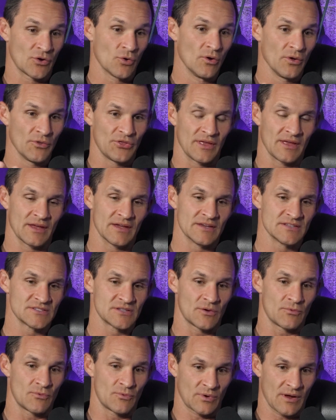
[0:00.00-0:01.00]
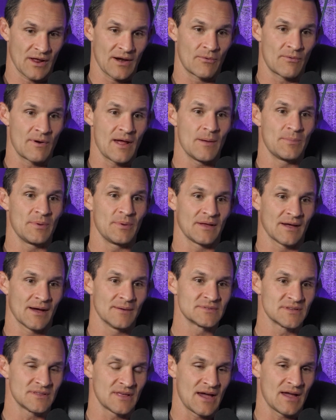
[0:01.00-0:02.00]
cool thing is the kind of ramping up
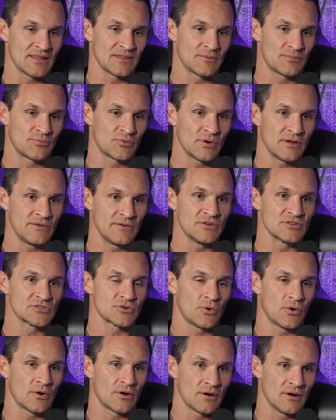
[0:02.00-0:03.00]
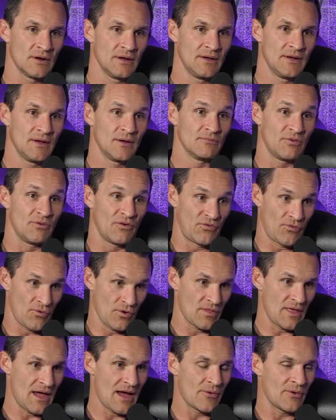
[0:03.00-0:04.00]
to that, the previous quarter before
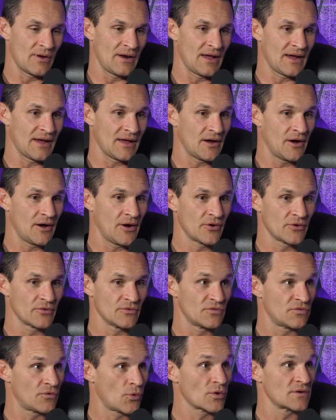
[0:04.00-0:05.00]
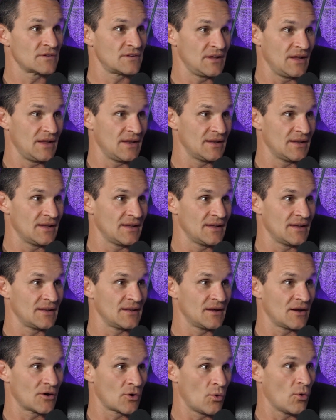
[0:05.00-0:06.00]
that one, I got 114 in
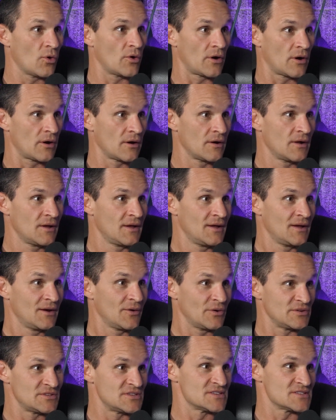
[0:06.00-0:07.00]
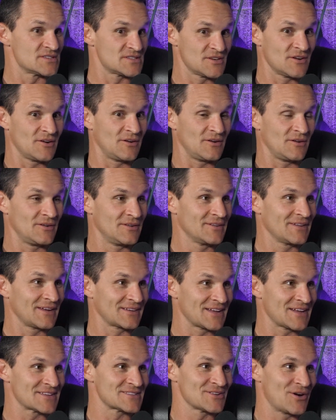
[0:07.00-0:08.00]
a quarter, which is still like,
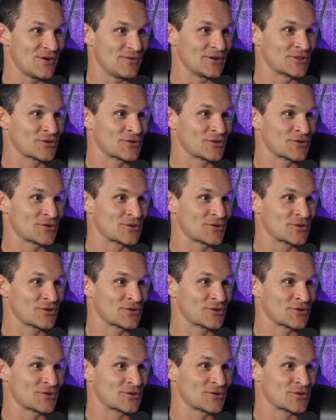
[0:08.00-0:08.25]
that's over a